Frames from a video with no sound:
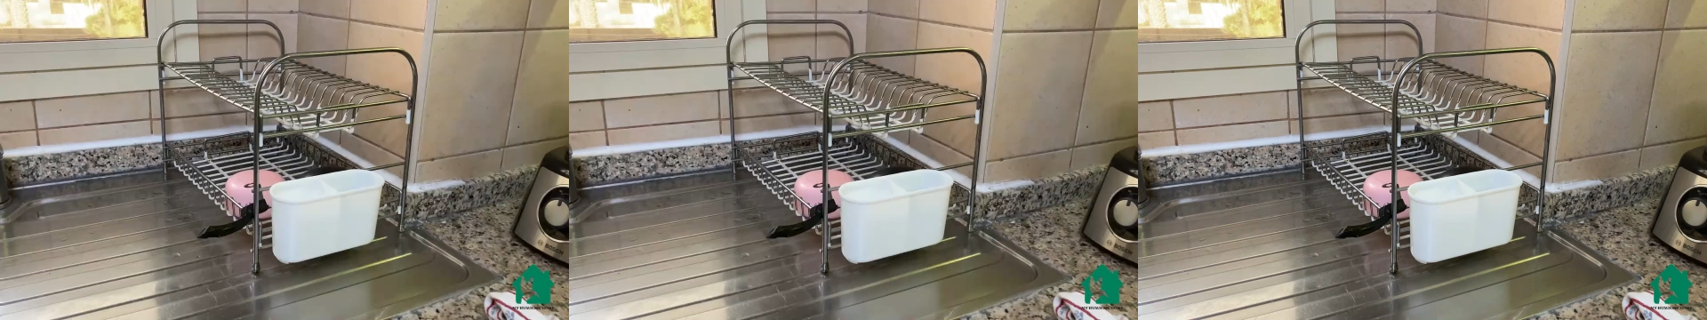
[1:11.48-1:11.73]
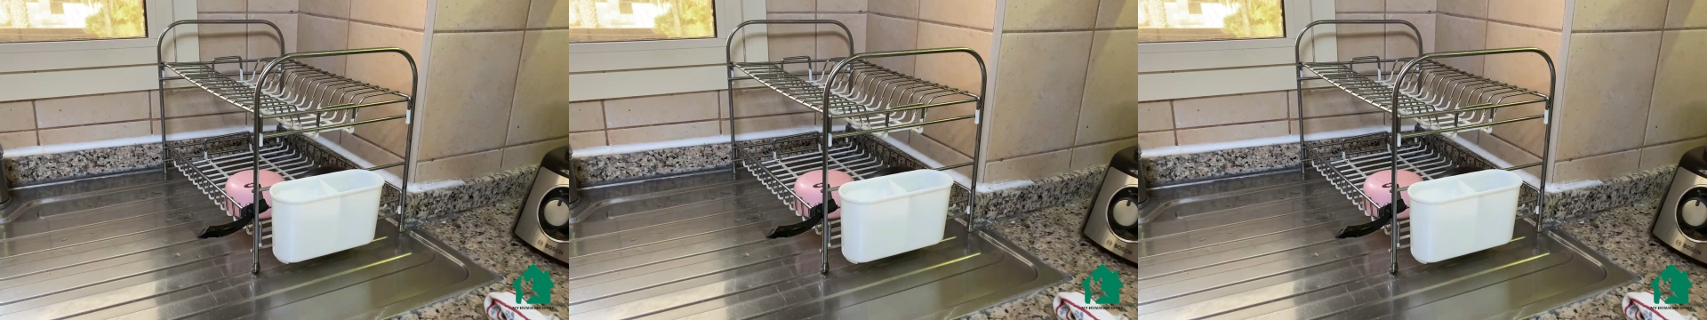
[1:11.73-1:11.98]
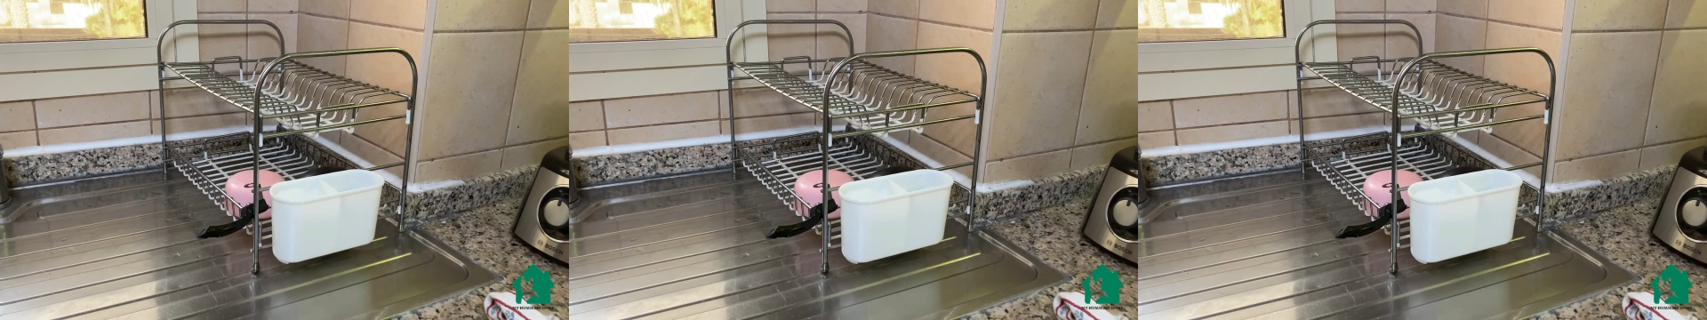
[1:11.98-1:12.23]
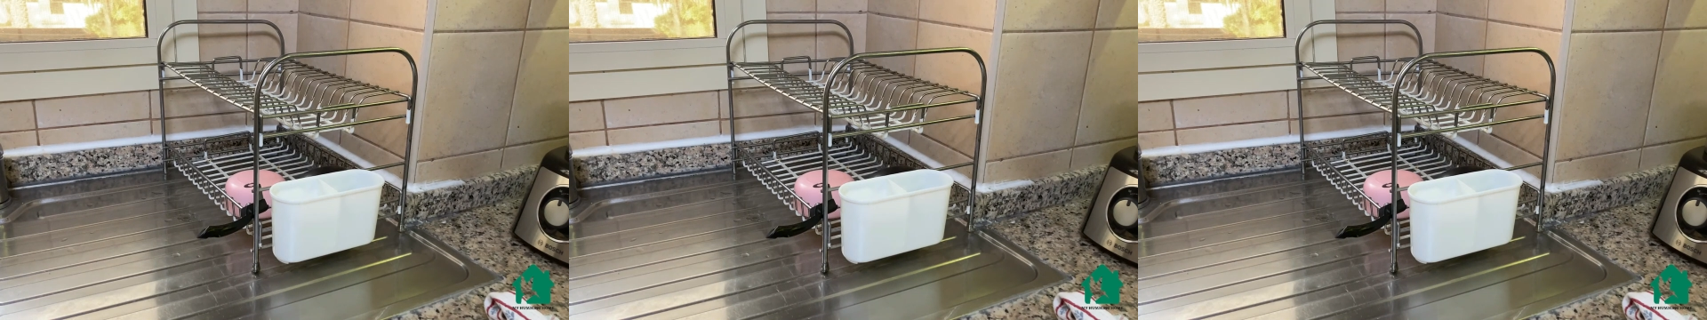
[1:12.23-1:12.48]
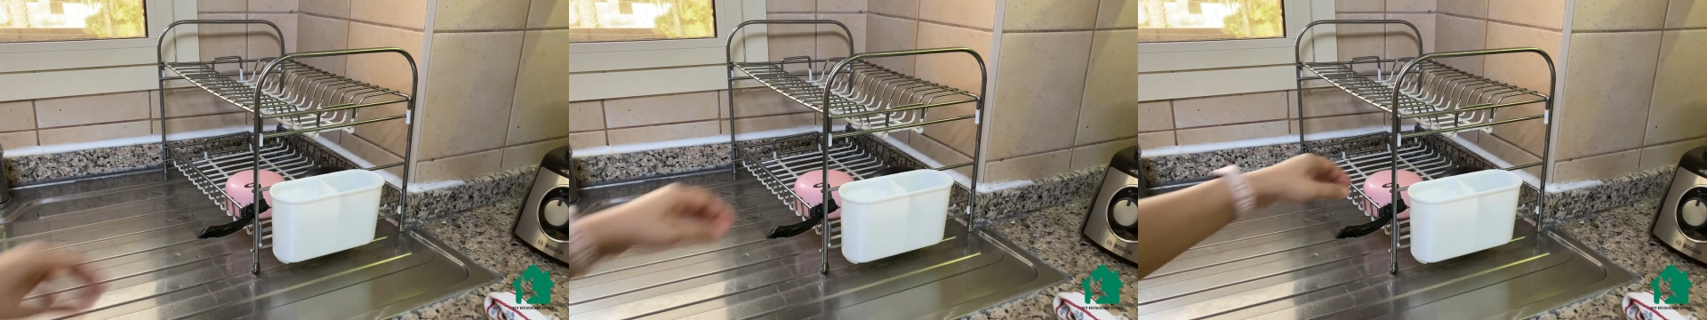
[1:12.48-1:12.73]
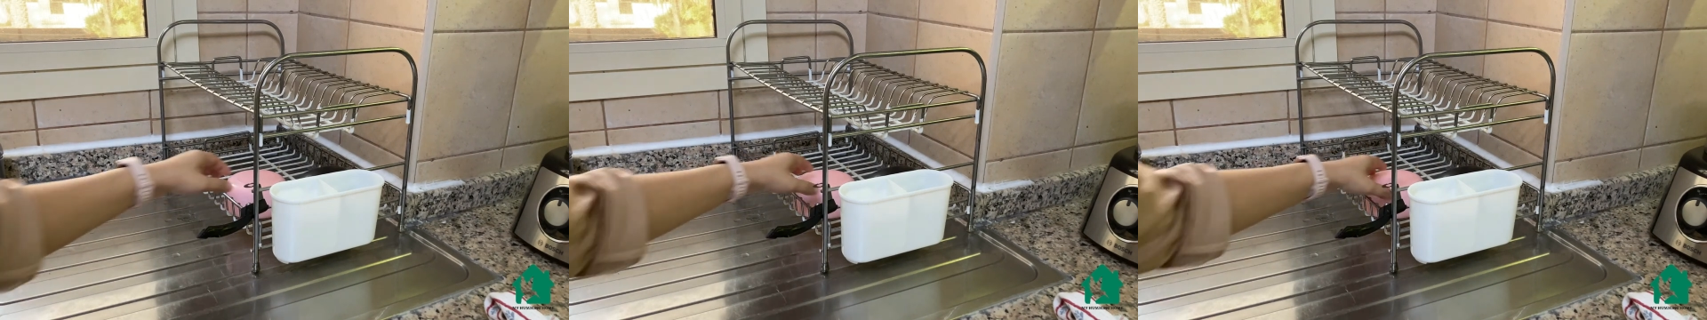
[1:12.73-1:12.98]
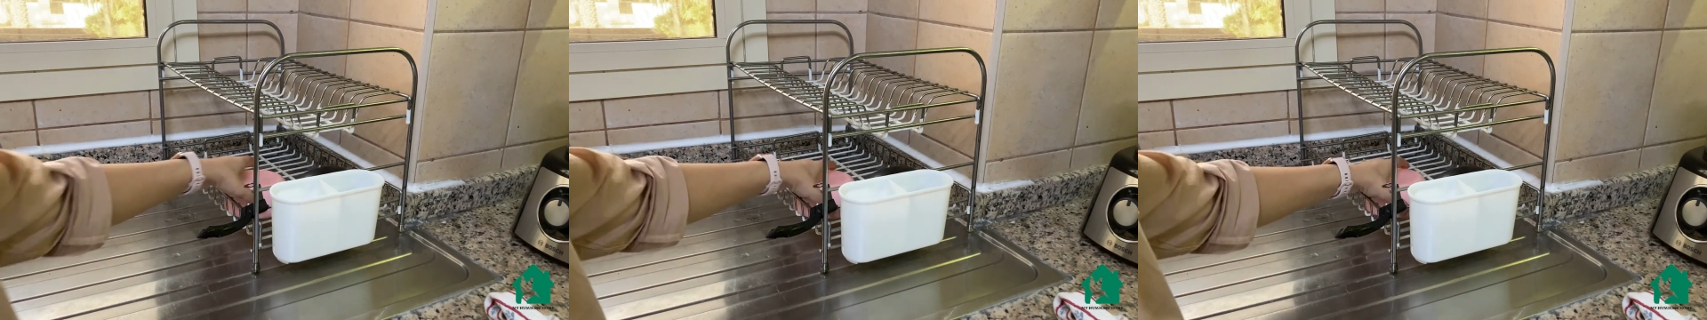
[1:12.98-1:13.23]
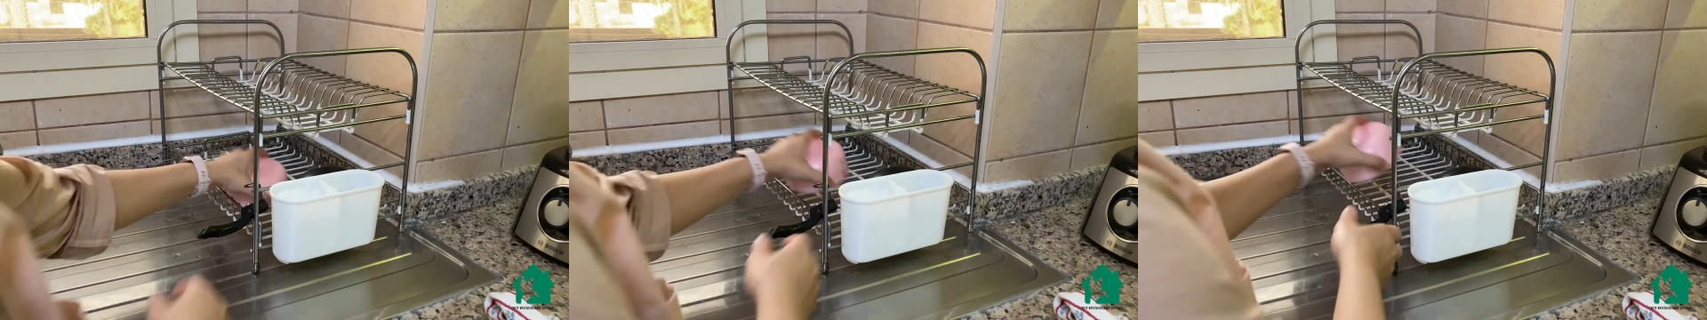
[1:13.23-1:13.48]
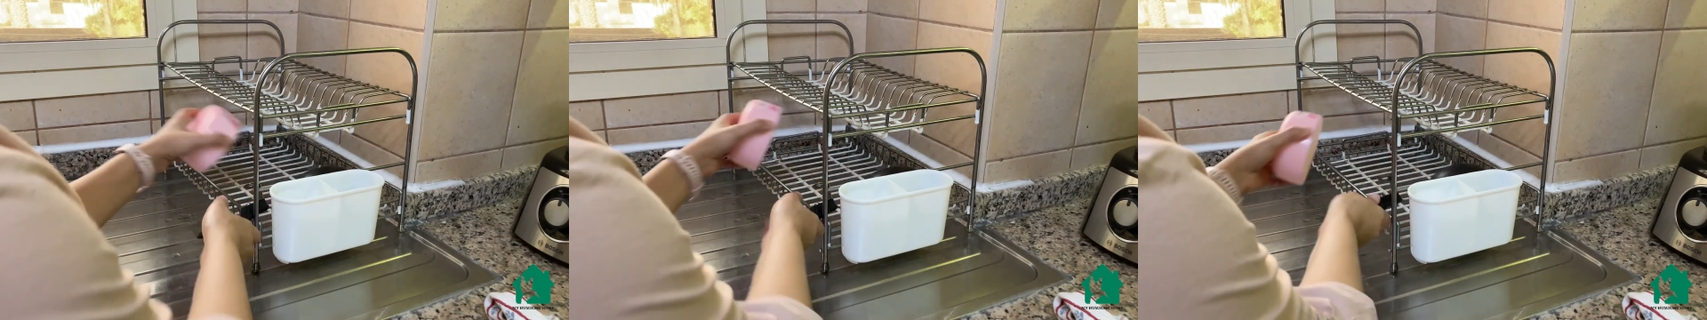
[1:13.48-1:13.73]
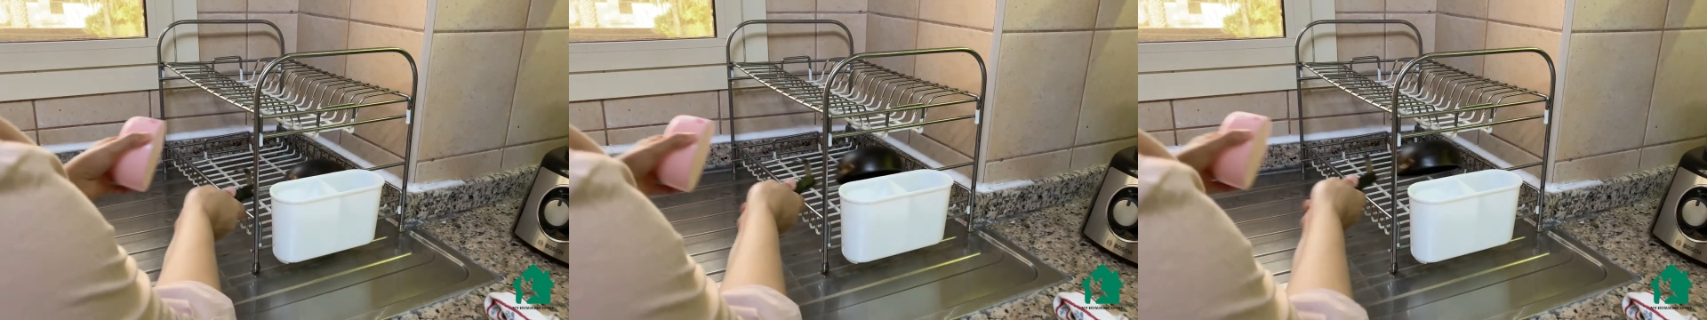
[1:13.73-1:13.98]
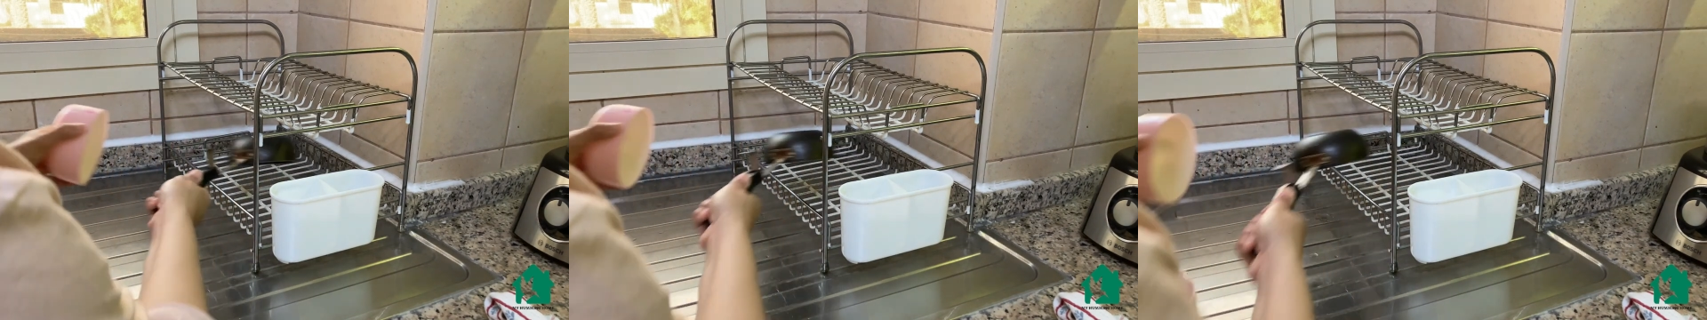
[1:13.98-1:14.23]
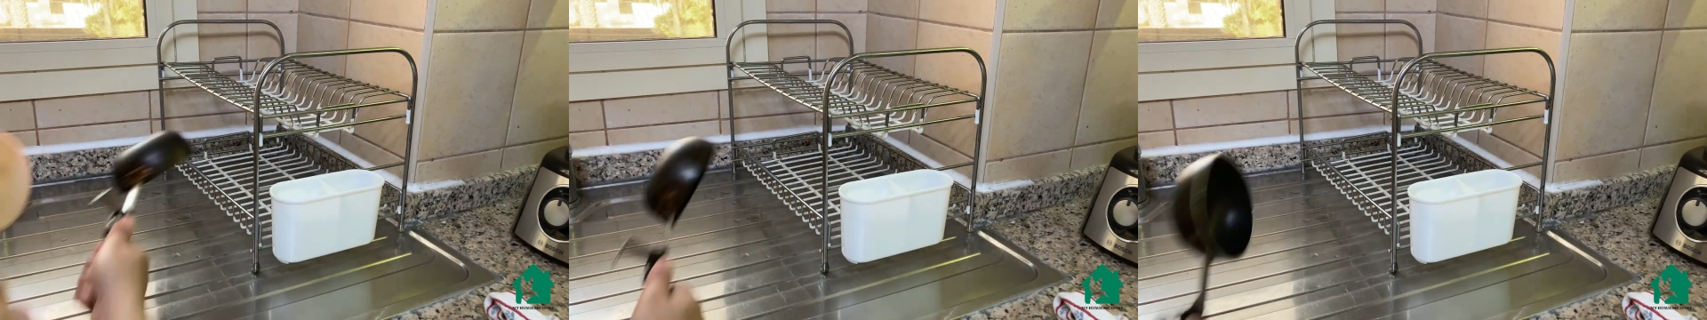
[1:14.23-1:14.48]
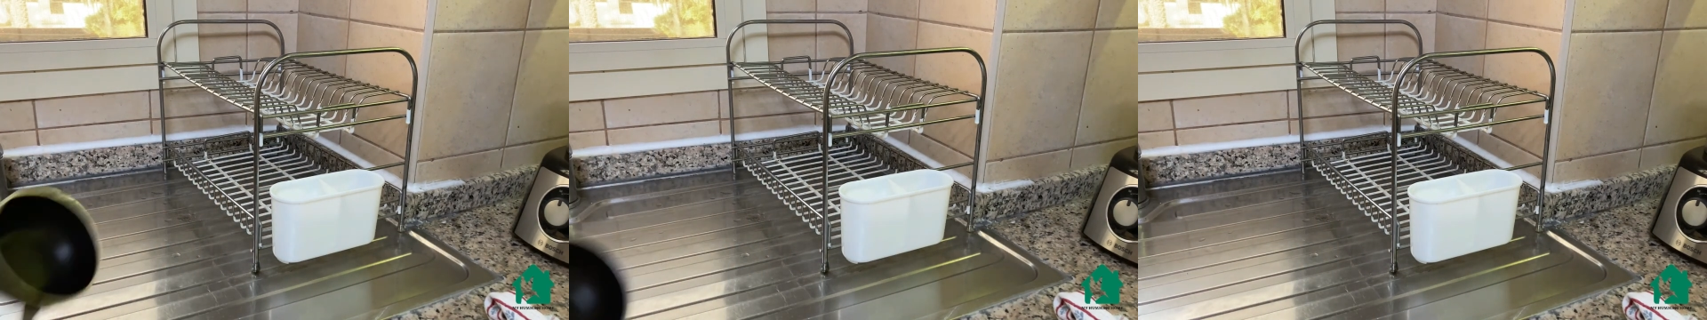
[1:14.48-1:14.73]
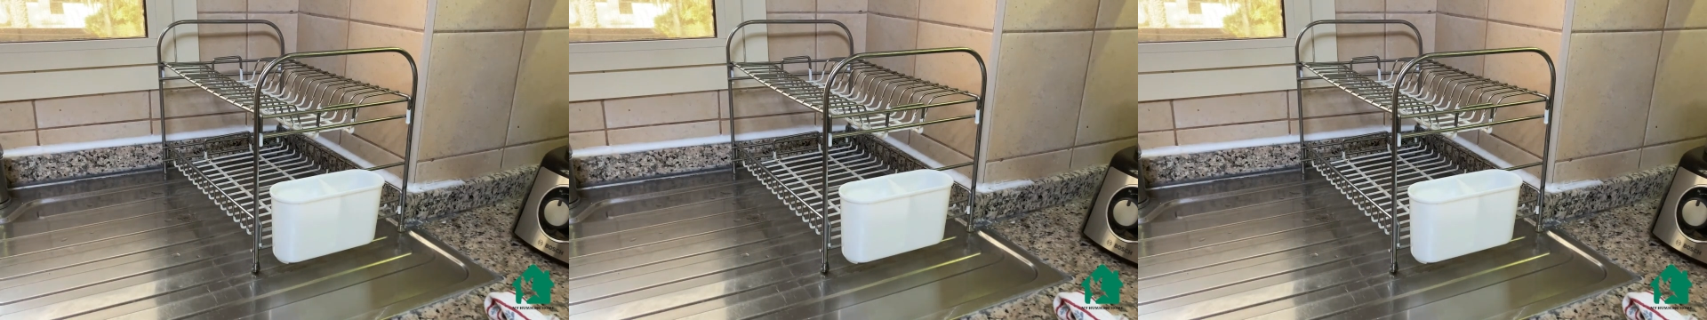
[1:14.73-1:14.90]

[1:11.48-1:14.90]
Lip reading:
(no speaker visible)